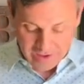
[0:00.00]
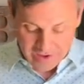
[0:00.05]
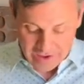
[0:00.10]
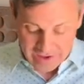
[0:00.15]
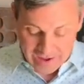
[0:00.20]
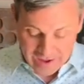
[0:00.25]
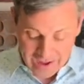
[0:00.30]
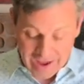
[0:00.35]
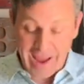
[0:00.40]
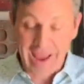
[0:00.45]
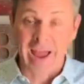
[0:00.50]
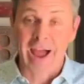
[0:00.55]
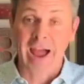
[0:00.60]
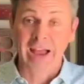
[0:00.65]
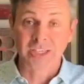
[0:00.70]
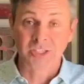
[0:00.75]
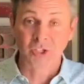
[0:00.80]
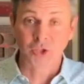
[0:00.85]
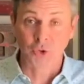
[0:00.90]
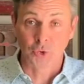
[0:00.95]
I,
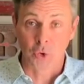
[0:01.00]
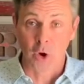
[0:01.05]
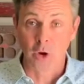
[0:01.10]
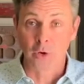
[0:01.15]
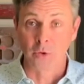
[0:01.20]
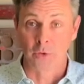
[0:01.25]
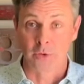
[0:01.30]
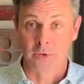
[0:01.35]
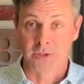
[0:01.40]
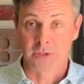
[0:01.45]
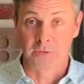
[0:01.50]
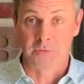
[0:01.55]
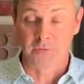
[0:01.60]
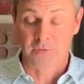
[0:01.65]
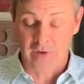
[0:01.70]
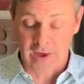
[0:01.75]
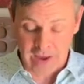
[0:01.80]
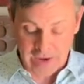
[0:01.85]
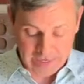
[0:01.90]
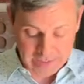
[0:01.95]
I struggled to
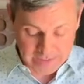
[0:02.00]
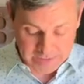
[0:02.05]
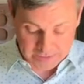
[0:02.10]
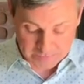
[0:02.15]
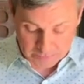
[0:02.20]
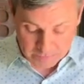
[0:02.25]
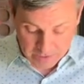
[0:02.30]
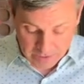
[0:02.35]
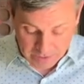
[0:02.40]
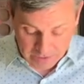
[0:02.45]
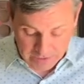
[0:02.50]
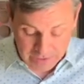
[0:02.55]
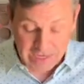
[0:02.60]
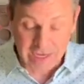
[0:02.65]
find uh,